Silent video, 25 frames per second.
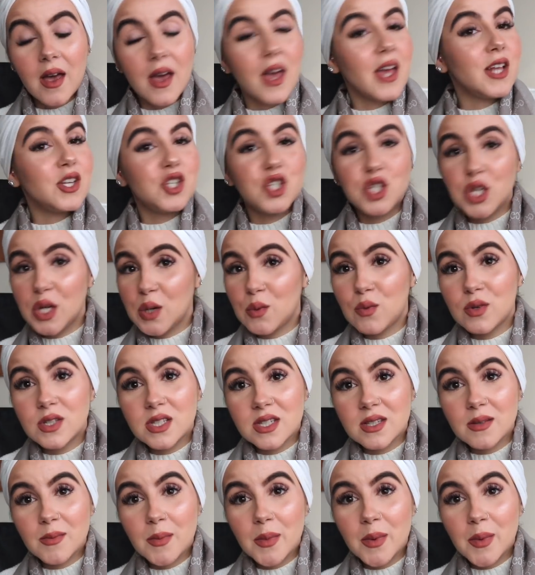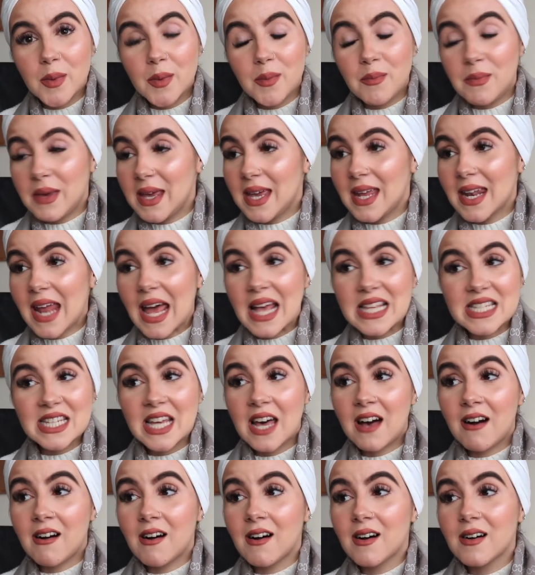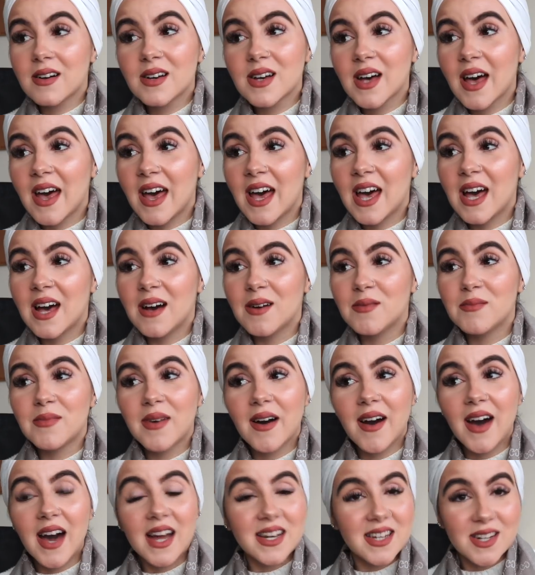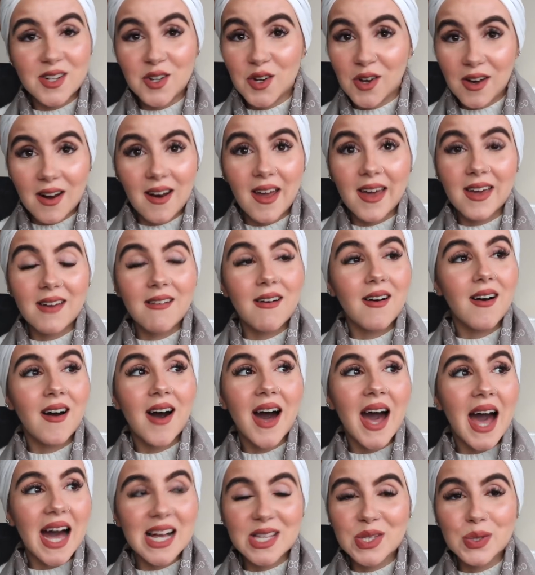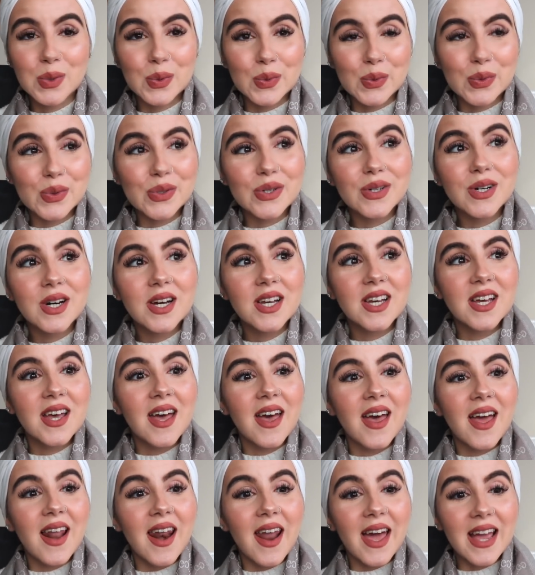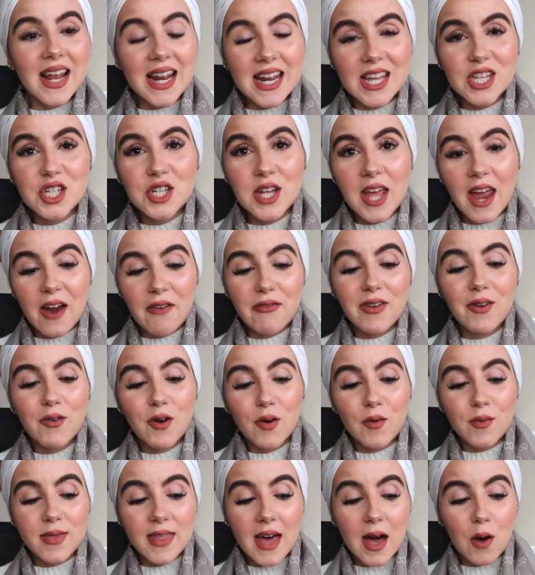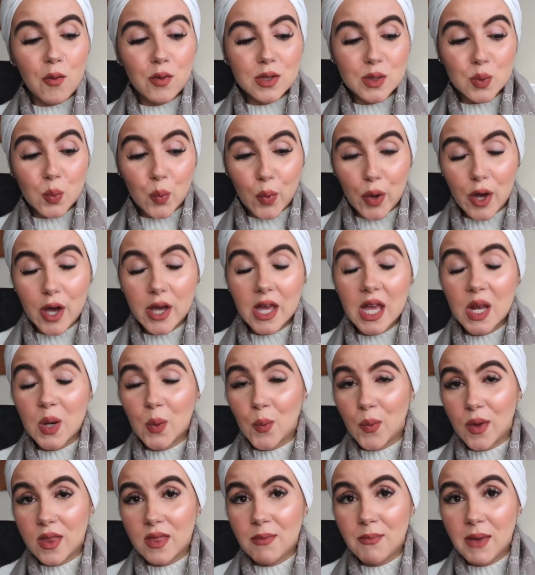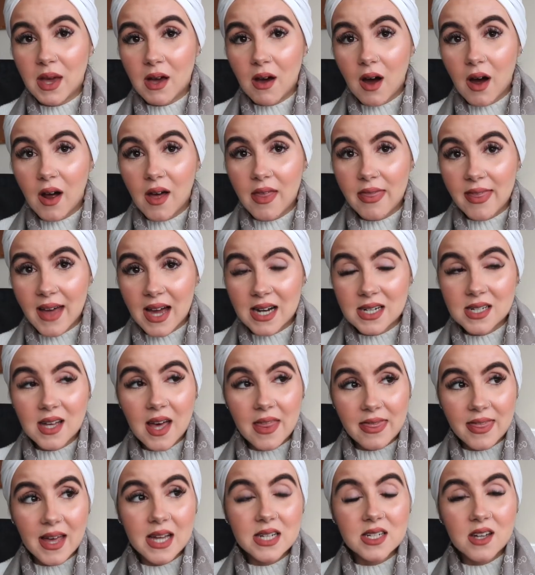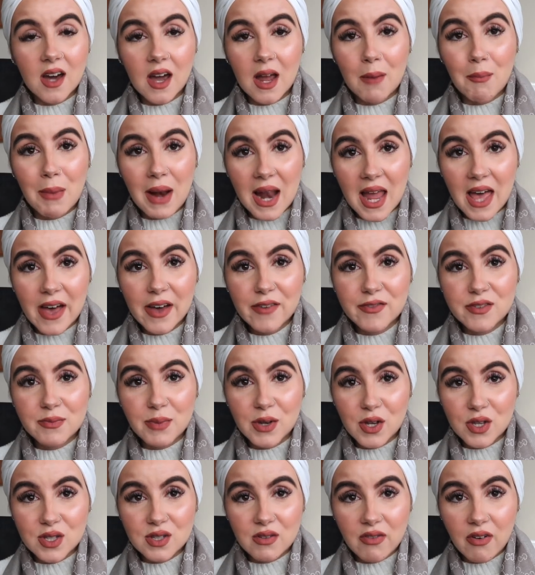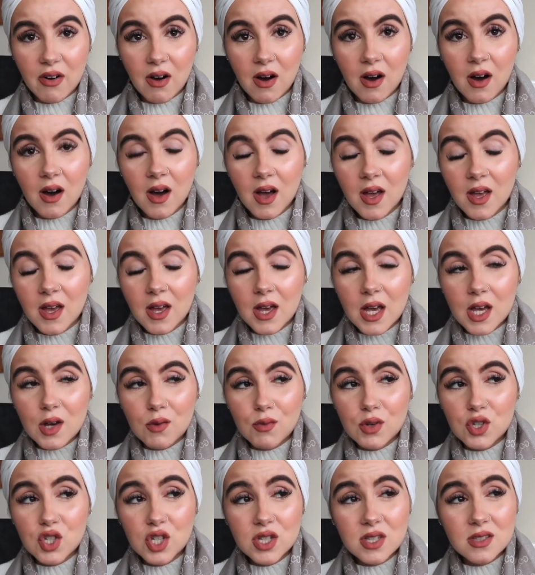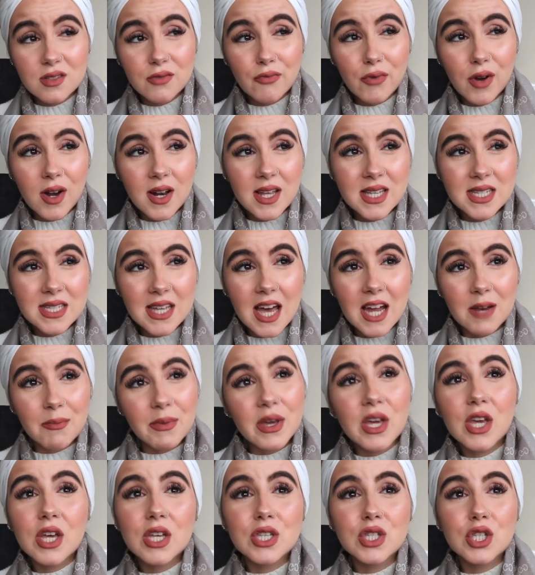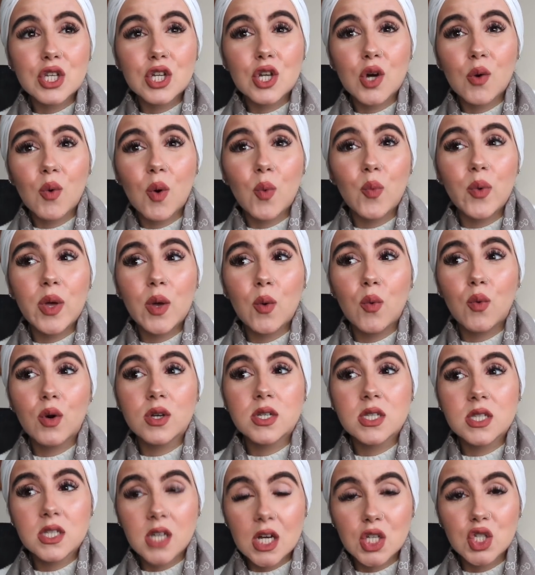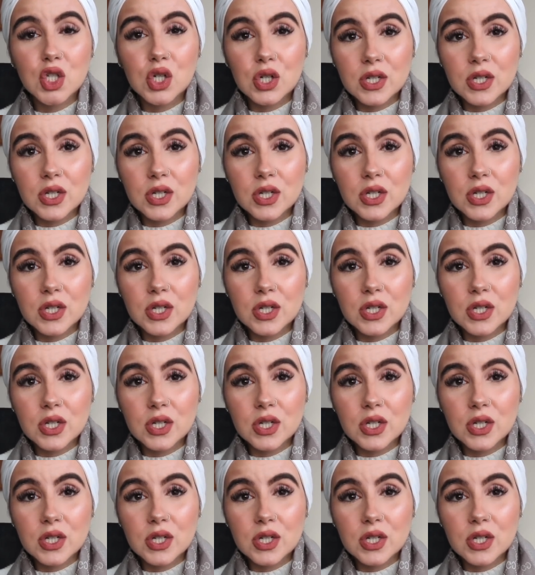and she was mean as hell. I did not like her at all. Like, literally everyone that was working with me at that time left because of her, which is really sad, because you know what, we were such a